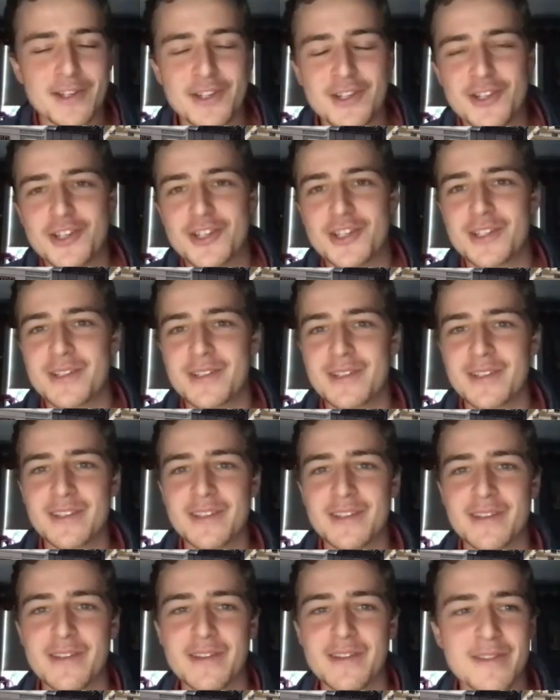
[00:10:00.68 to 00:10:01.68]
just
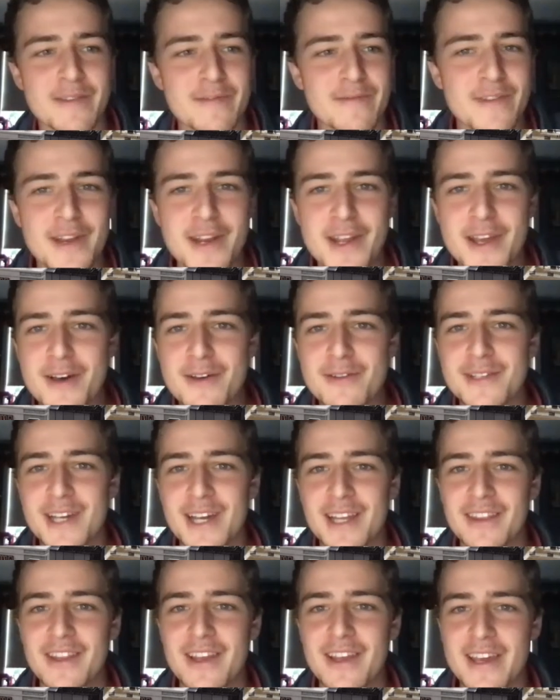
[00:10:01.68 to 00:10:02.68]
the videos
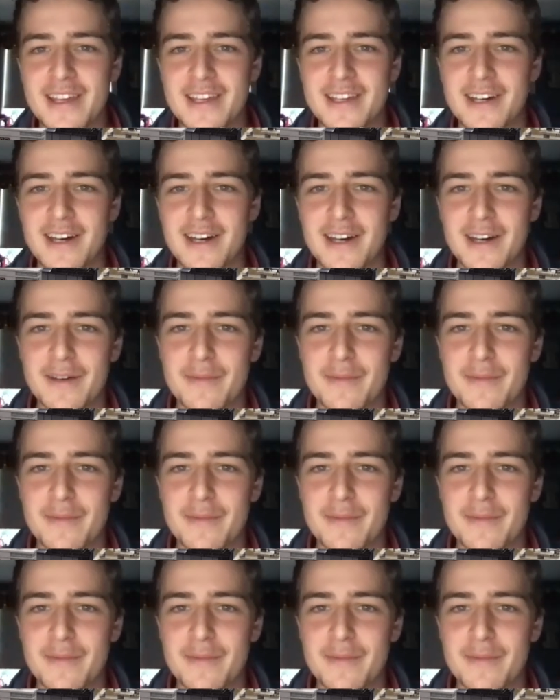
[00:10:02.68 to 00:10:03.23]
on like the